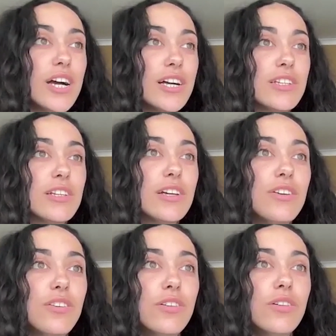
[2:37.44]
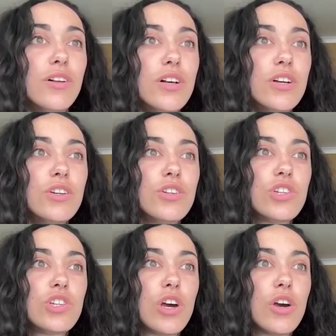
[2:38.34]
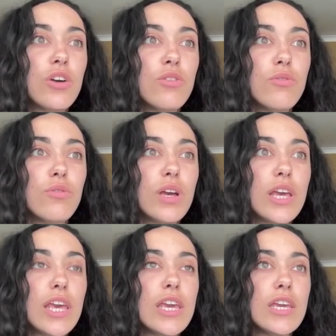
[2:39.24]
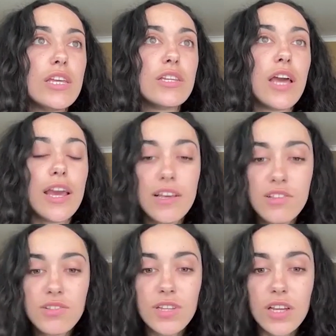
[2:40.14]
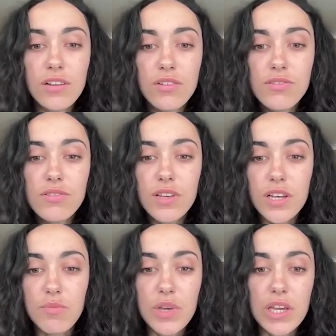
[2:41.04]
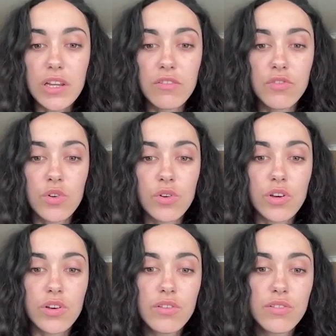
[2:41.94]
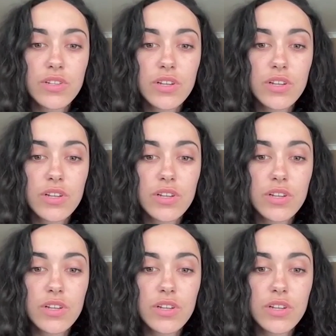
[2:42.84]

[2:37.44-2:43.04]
had a little show in Hastings at the beginning of August,